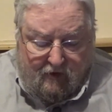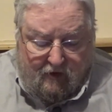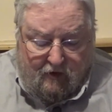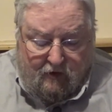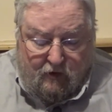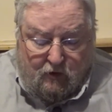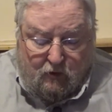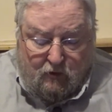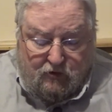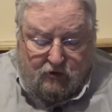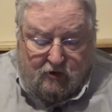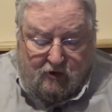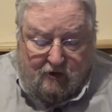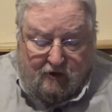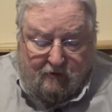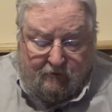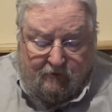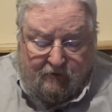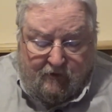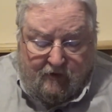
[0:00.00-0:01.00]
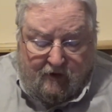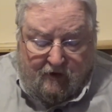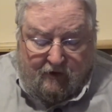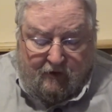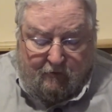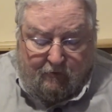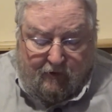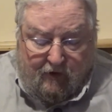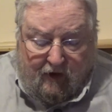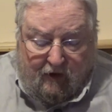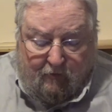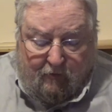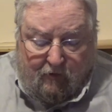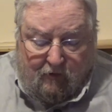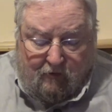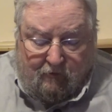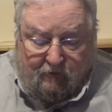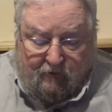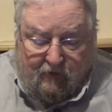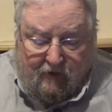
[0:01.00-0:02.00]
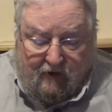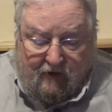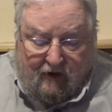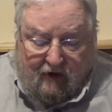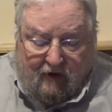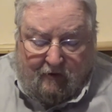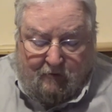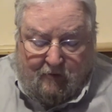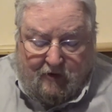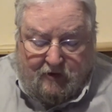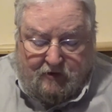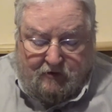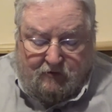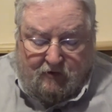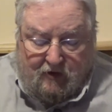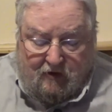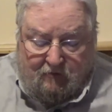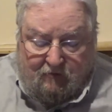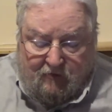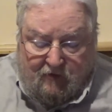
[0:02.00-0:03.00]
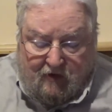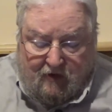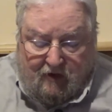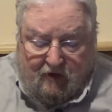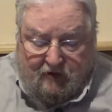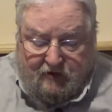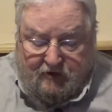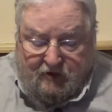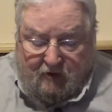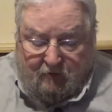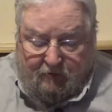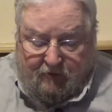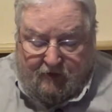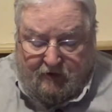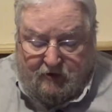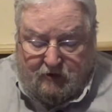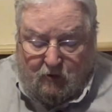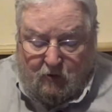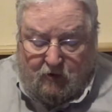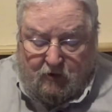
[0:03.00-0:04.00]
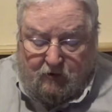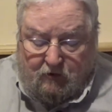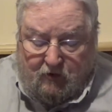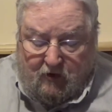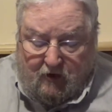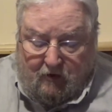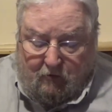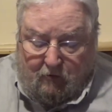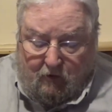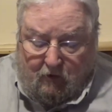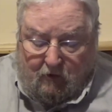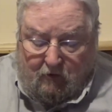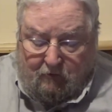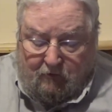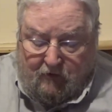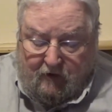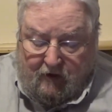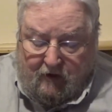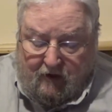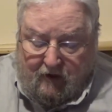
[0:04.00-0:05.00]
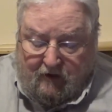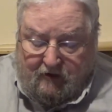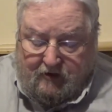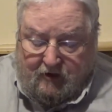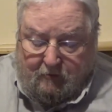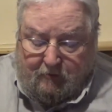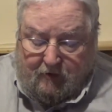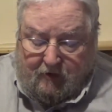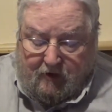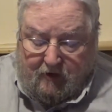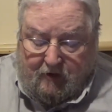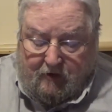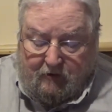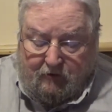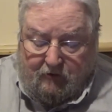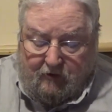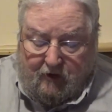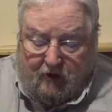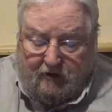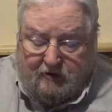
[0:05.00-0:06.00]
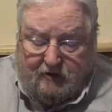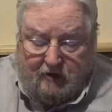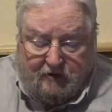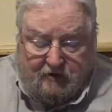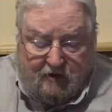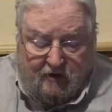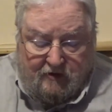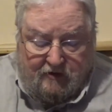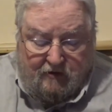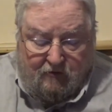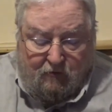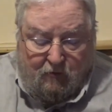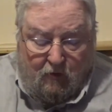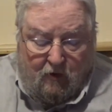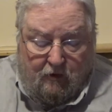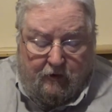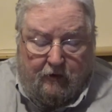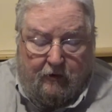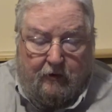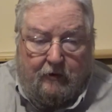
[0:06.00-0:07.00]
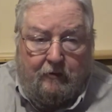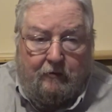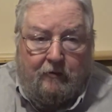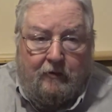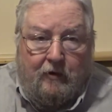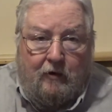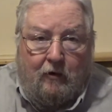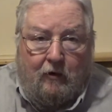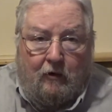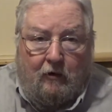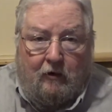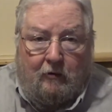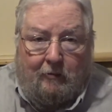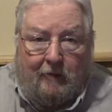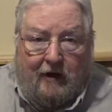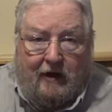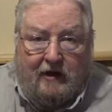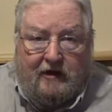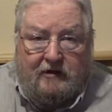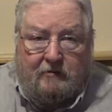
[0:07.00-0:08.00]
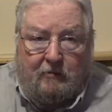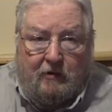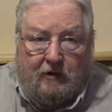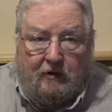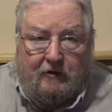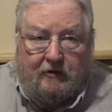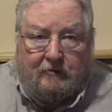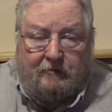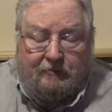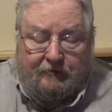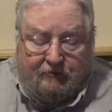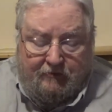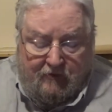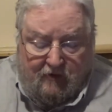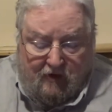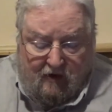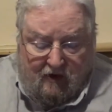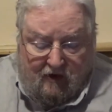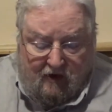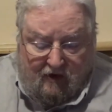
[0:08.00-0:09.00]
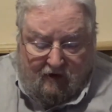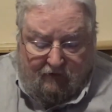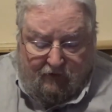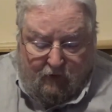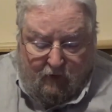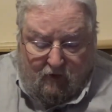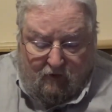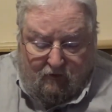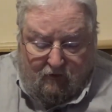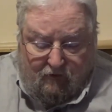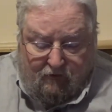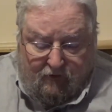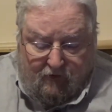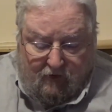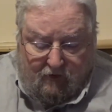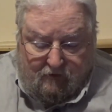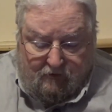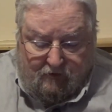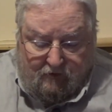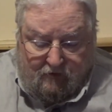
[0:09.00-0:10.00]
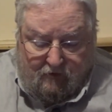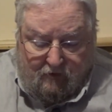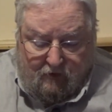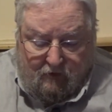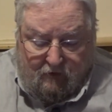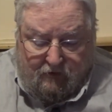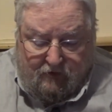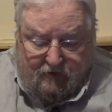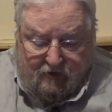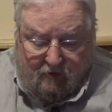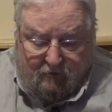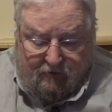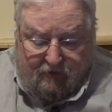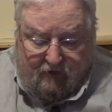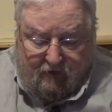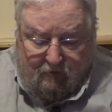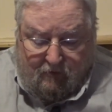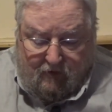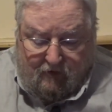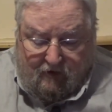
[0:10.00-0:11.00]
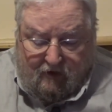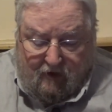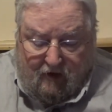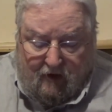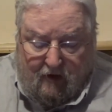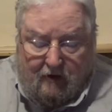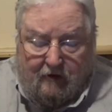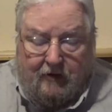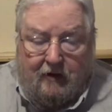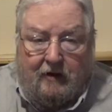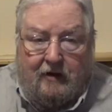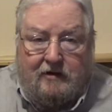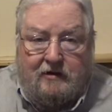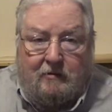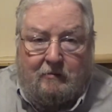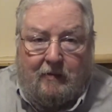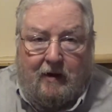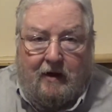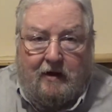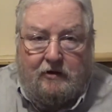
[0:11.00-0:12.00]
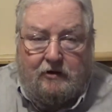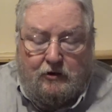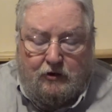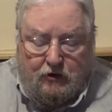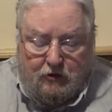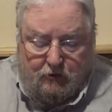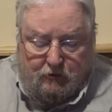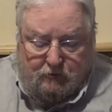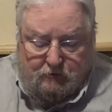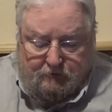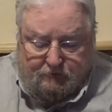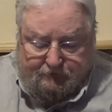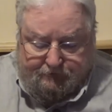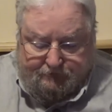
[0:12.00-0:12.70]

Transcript: Usually, in the Bible, a mystery is something so incredible, it typically creates a sense of wonder or amazement. Have you ever learned something about God that has amazed you?